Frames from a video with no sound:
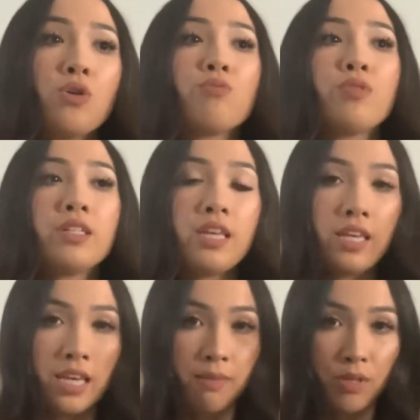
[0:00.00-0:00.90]
really
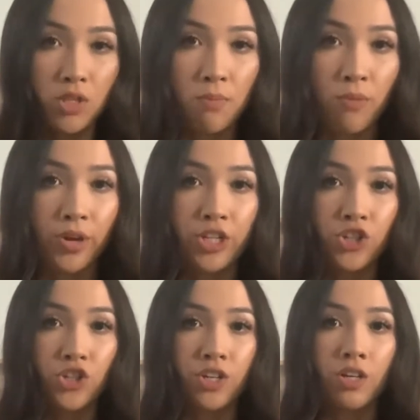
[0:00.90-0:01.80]
keeps the
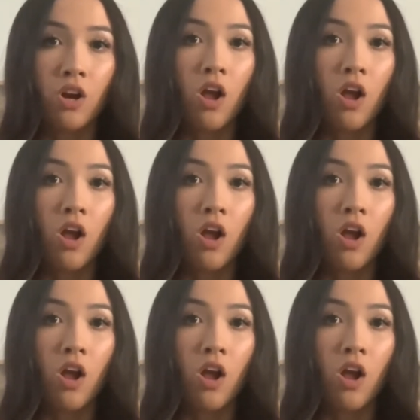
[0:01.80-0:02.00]
moisture